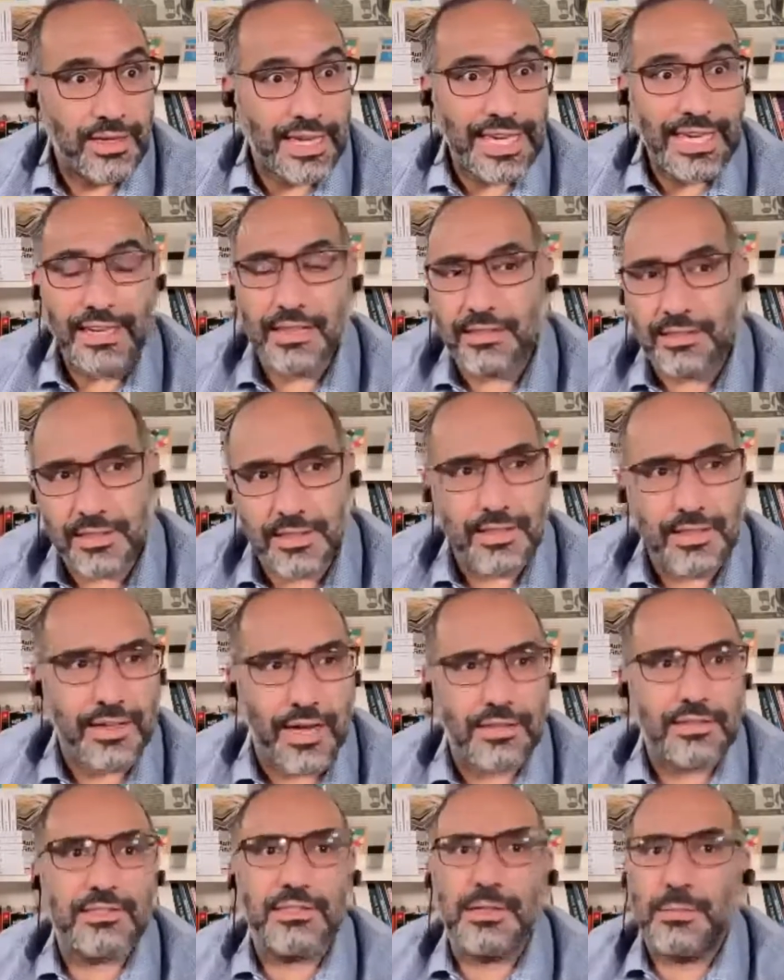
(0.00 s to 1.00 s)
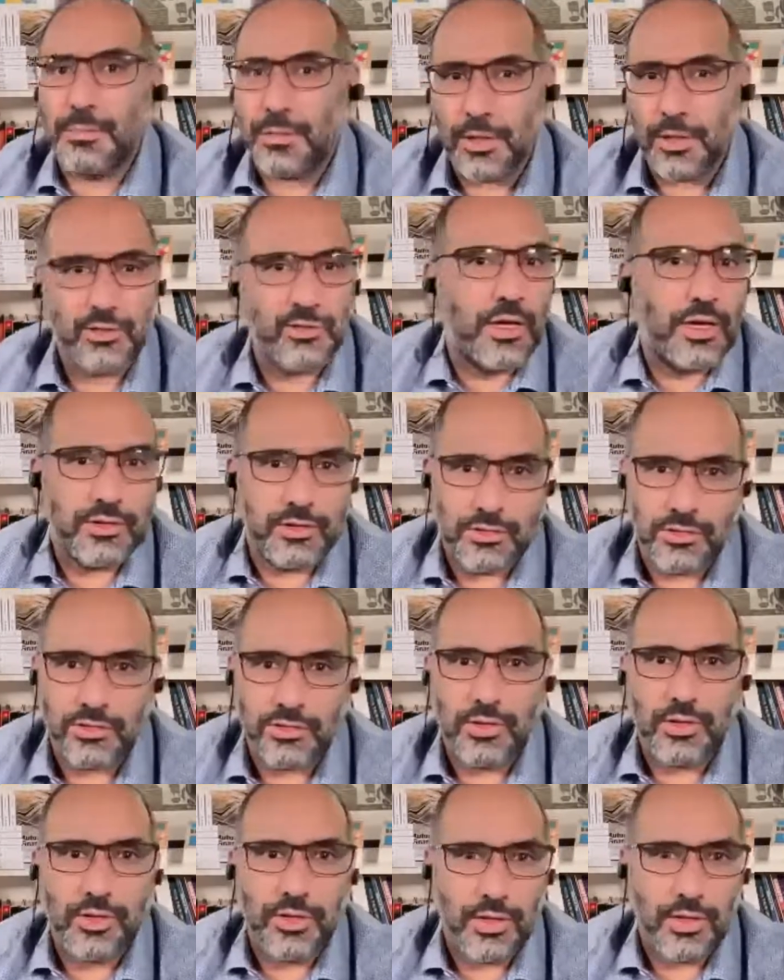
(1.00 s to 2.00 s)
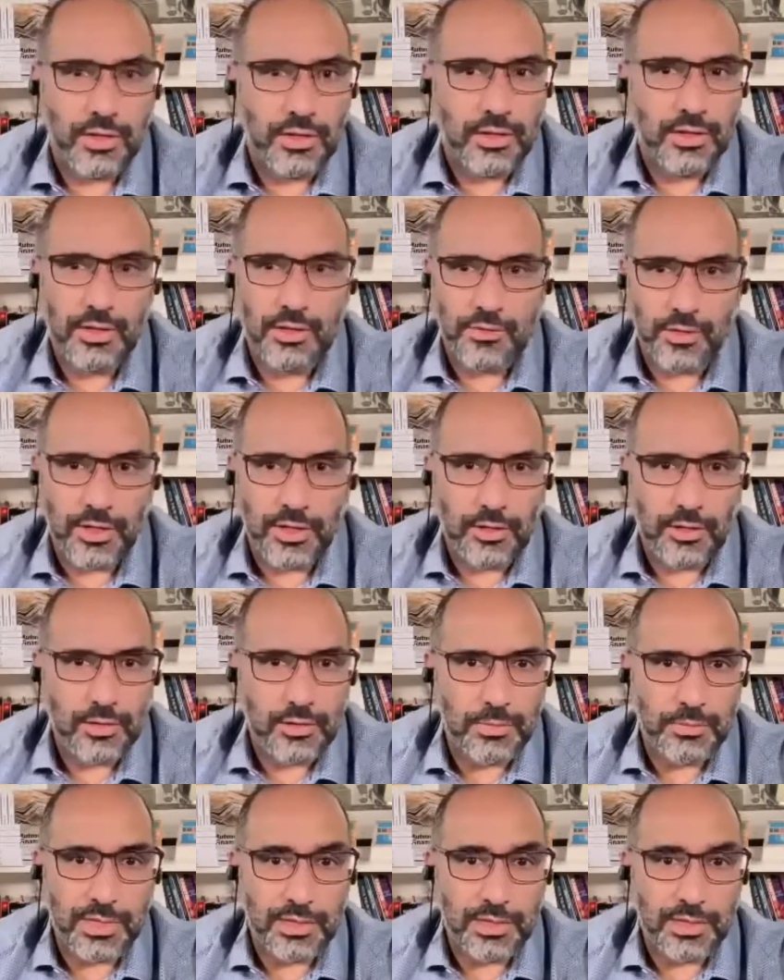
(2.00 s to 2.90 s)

easy and simple introductions to the field